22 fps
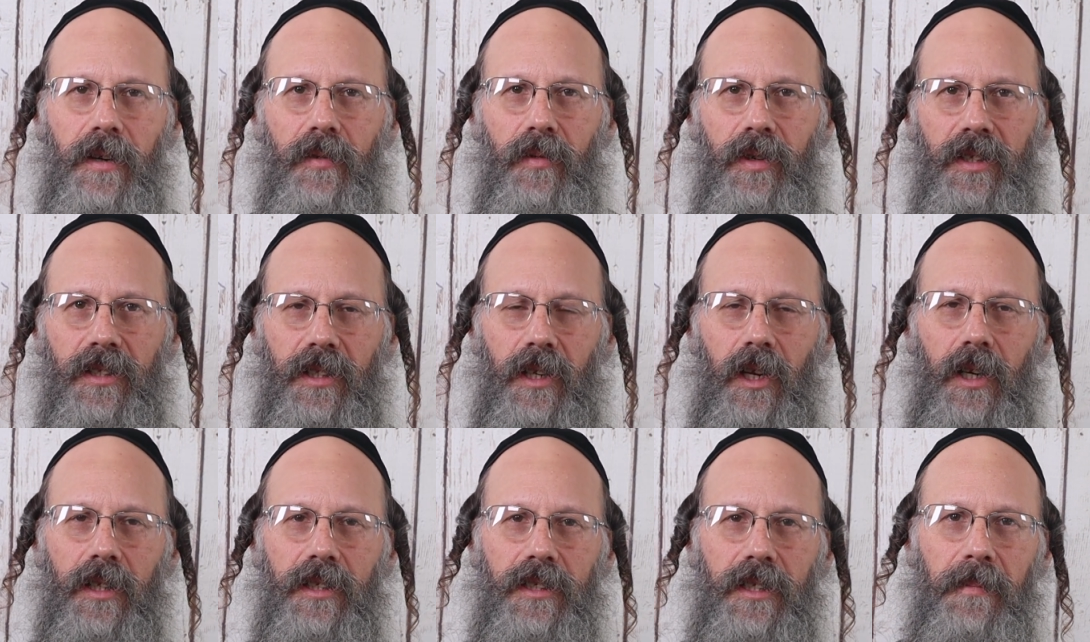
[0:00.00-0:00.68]
Which
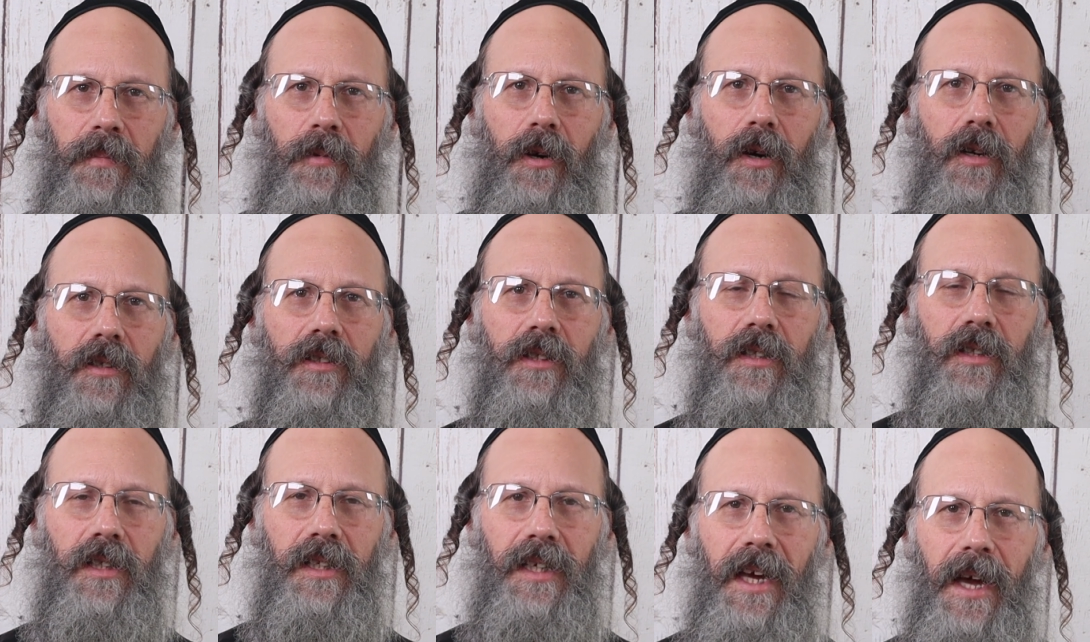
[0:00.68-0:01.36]

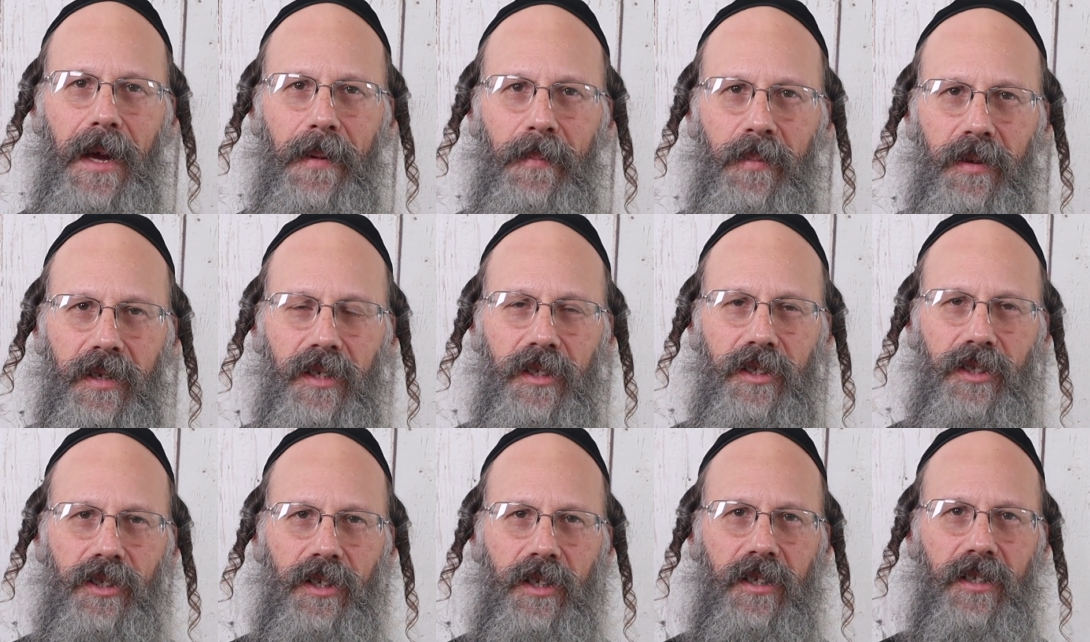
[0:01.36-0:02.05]
subconsciously
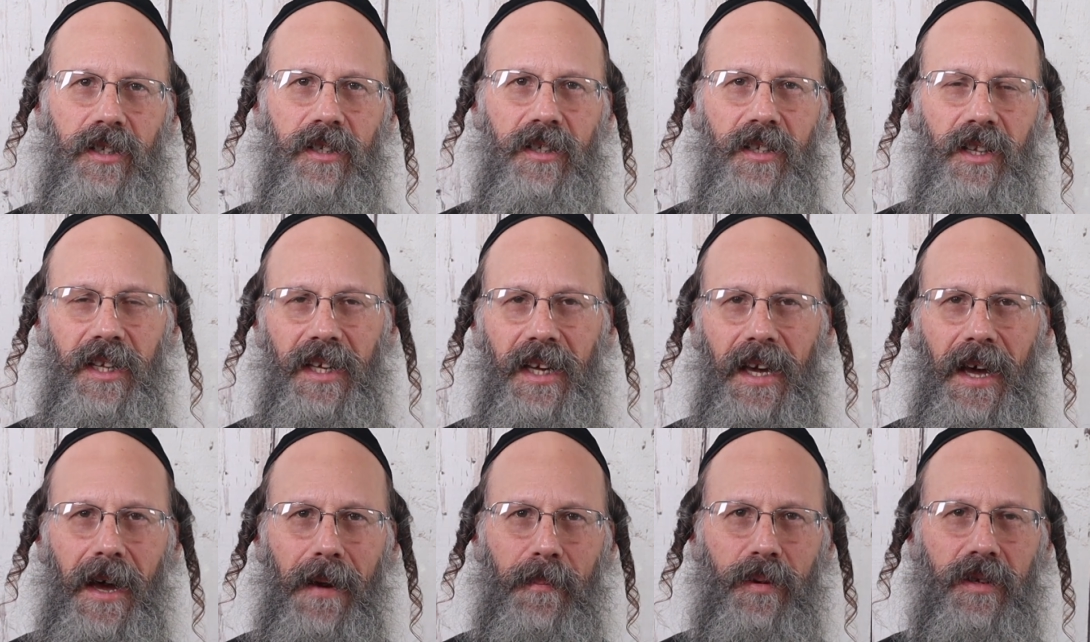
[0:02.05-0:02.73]
happens. As soon as this thing
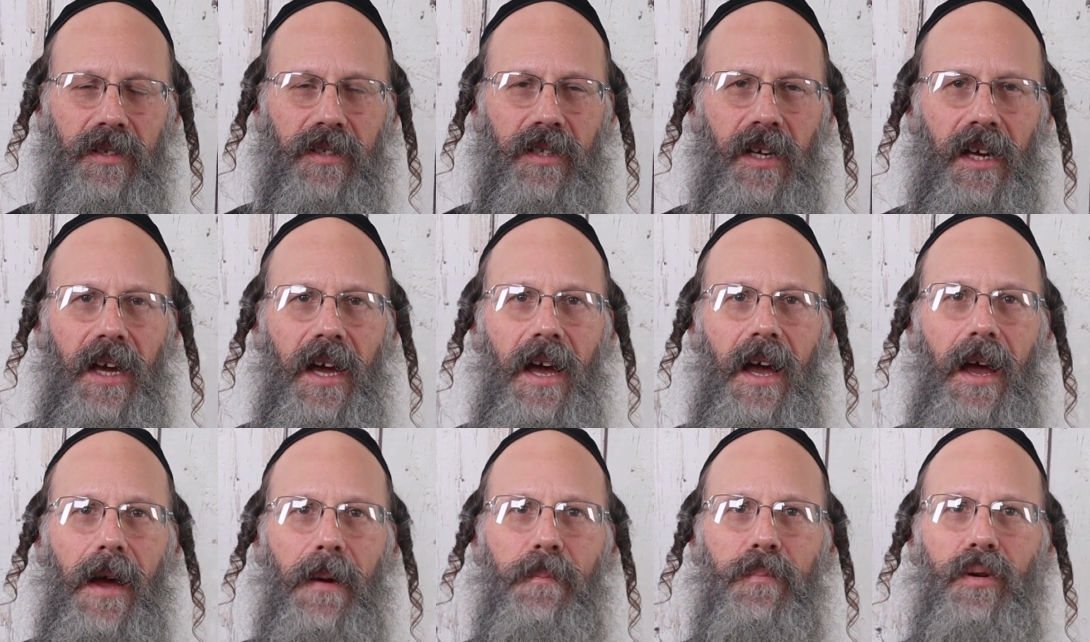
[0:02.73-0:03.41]
happens,
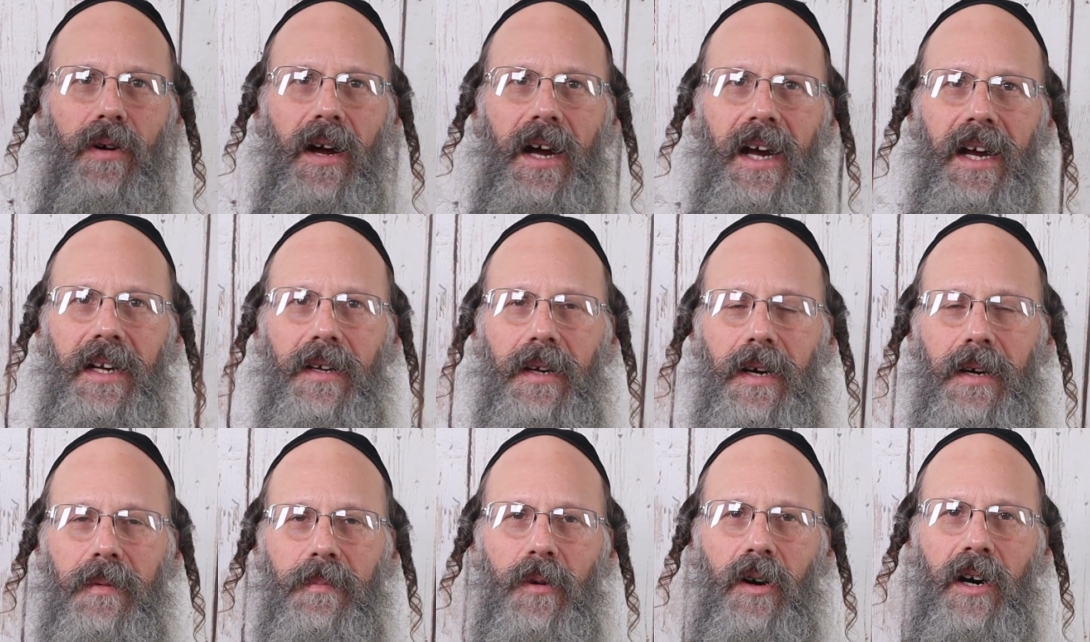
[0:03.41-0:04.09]
our brain
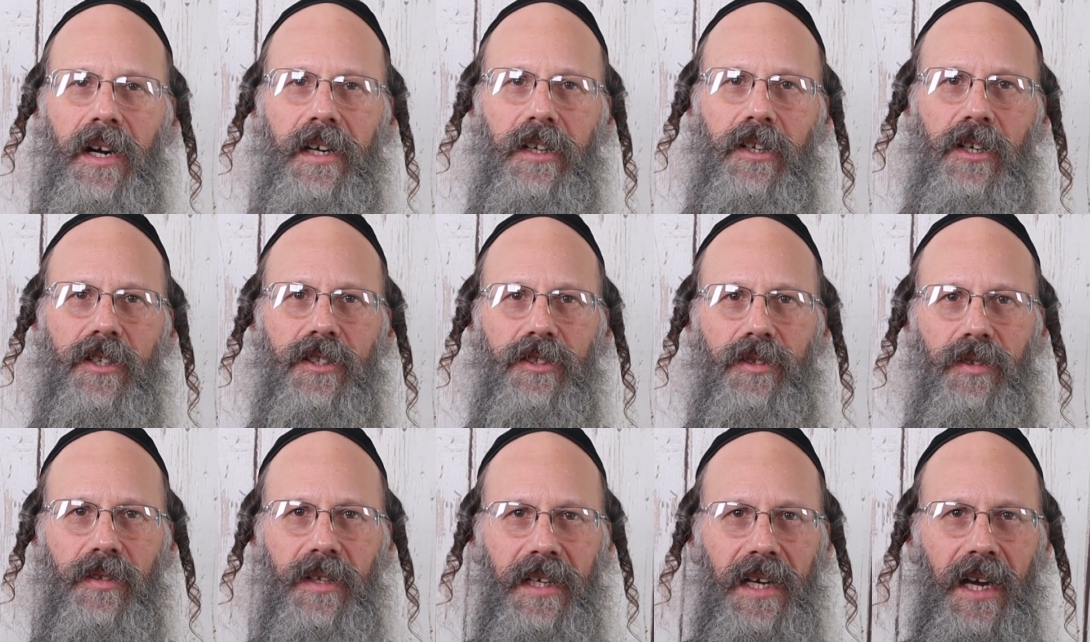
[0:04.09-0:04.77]
and mind go
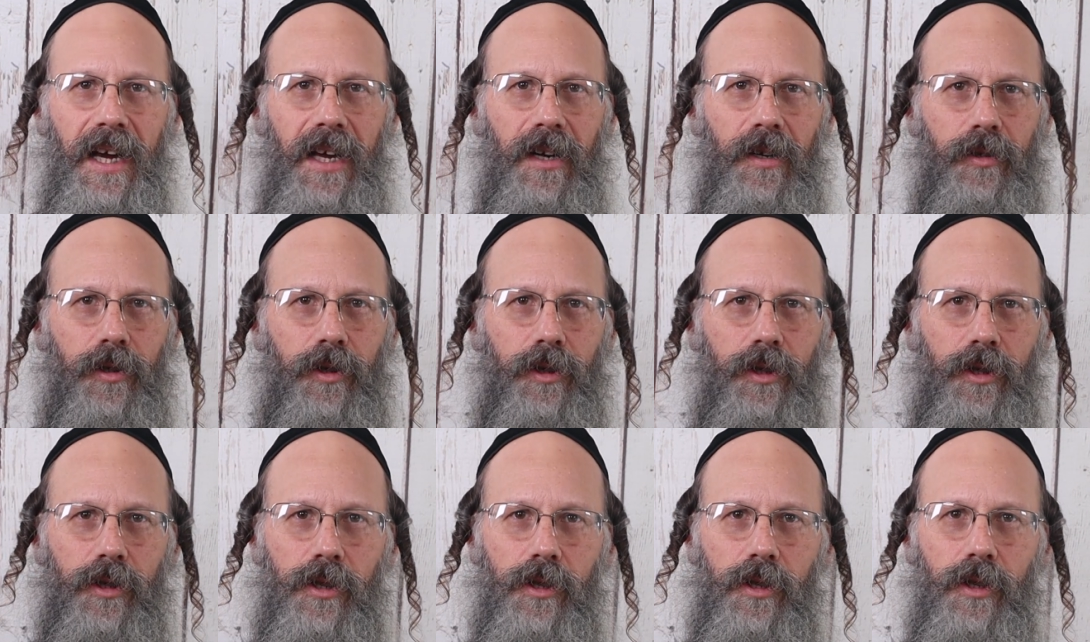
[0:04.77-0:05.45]
through the catalogue,
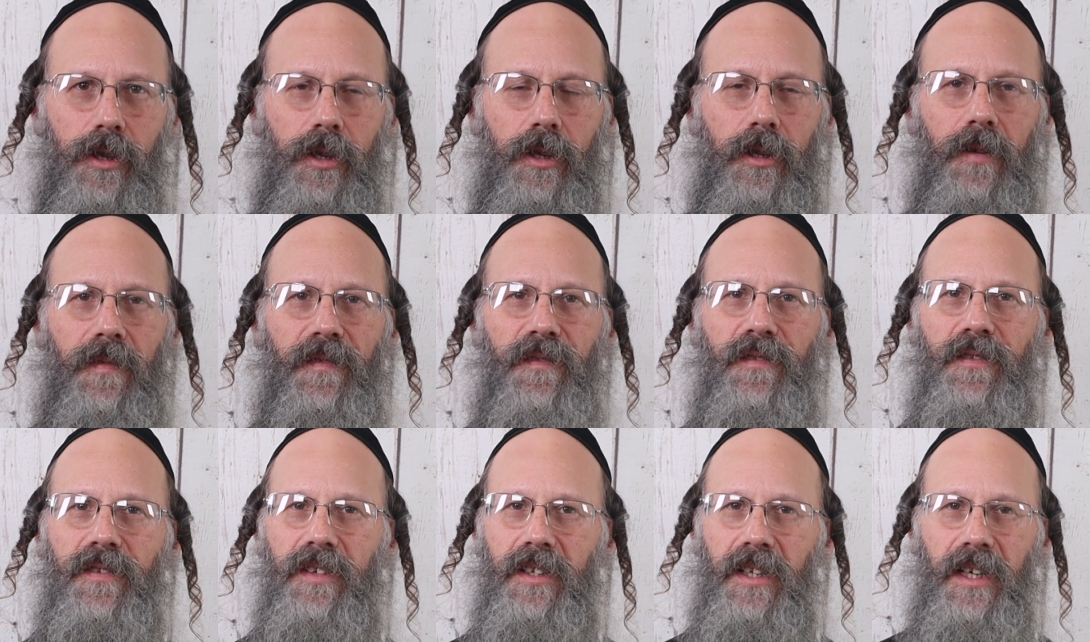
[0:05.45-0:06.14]

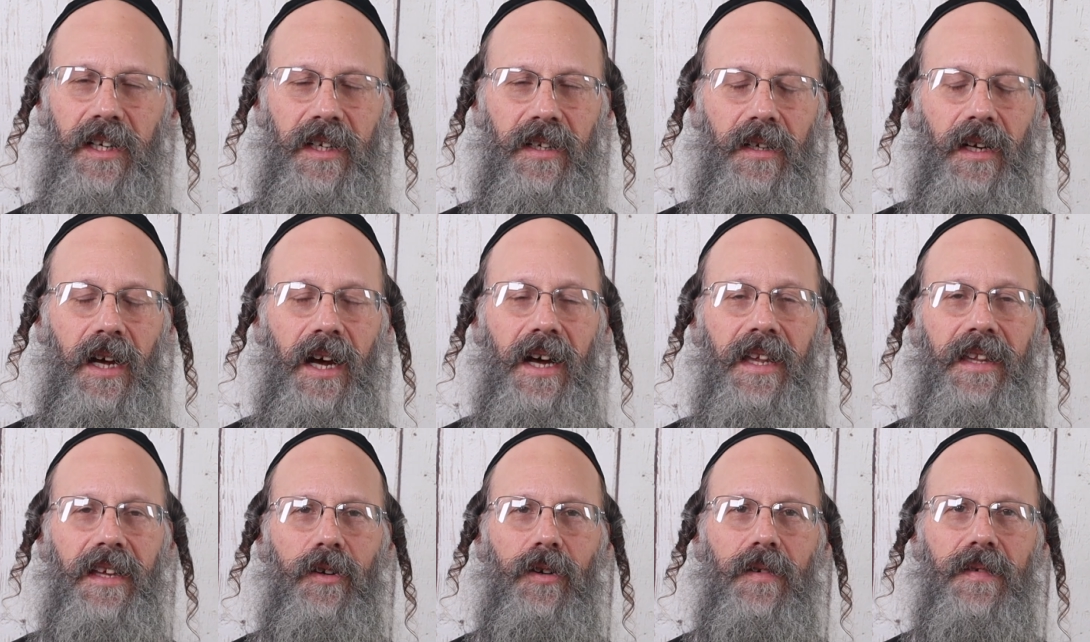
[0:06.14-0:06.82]

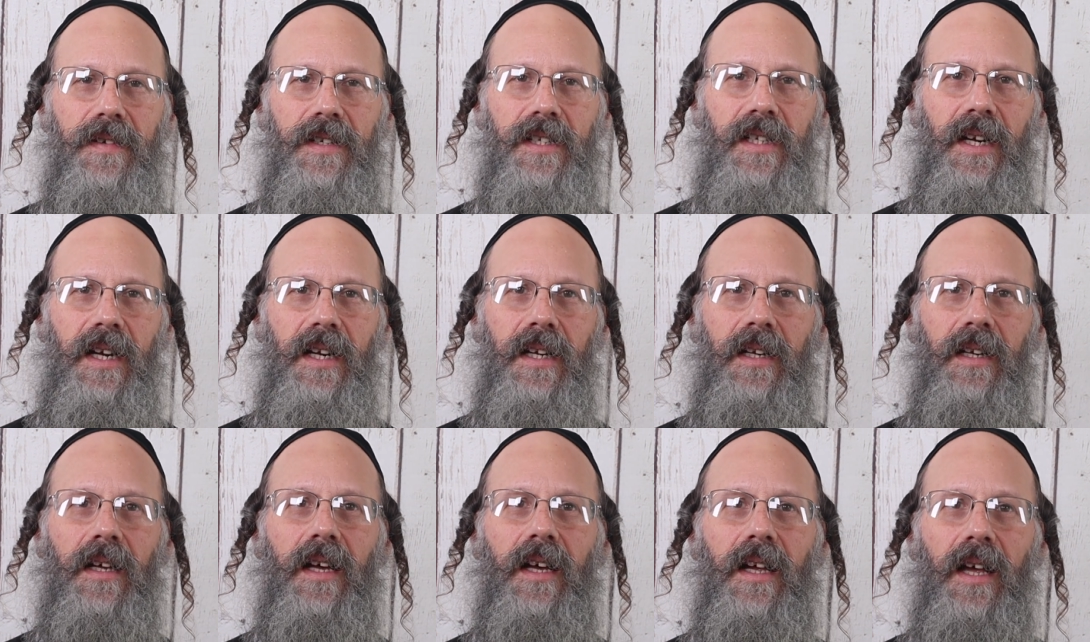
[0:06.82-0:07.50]
and then all of a
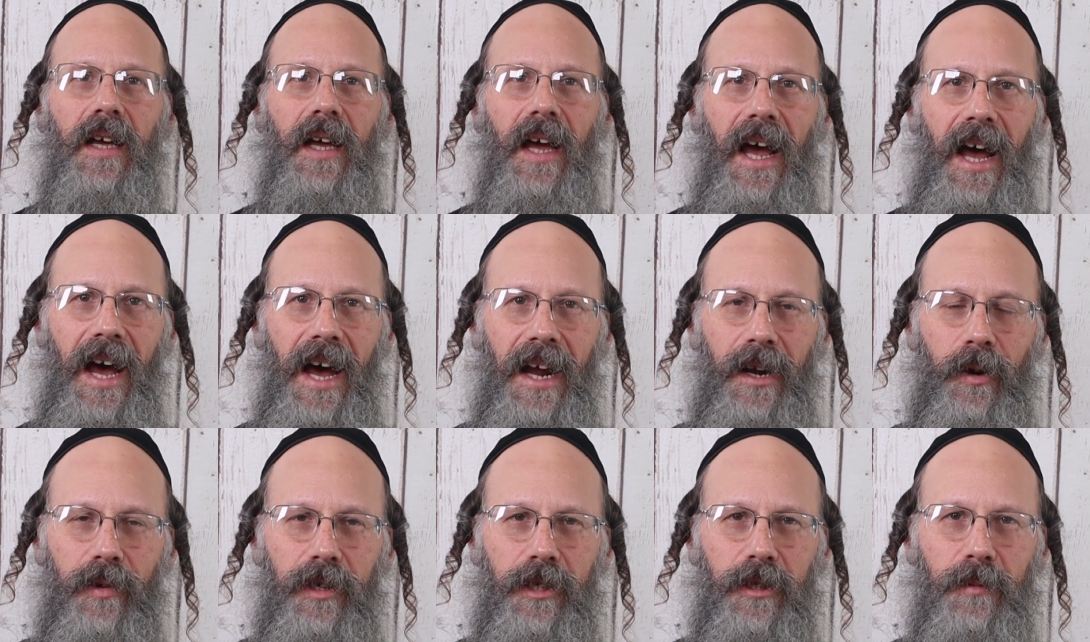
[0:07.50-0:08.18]
sudden, how
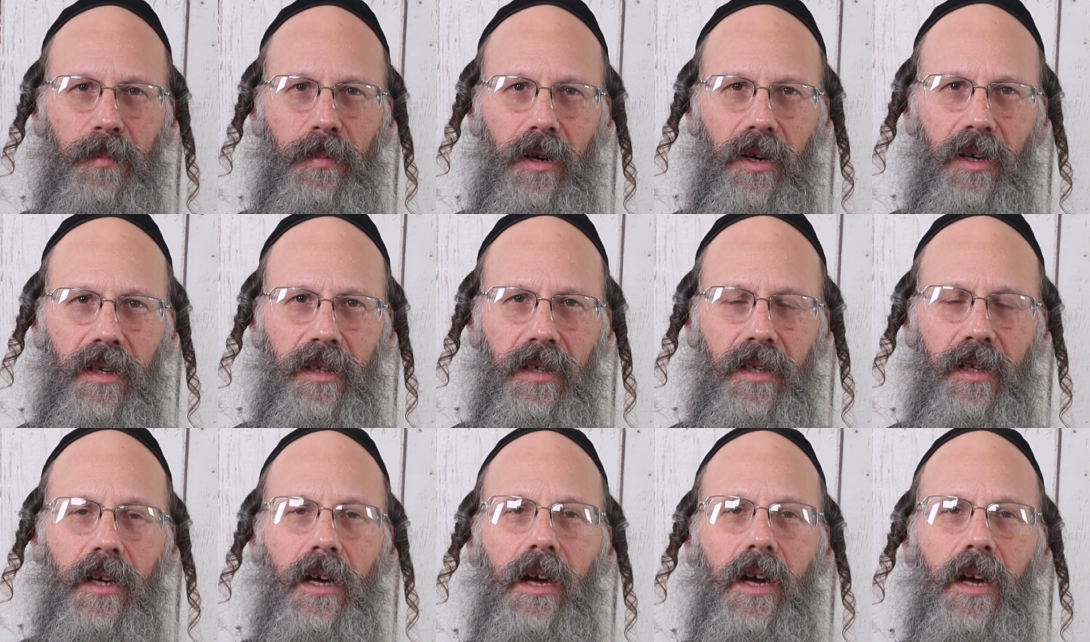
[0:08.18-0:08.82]
do we respond?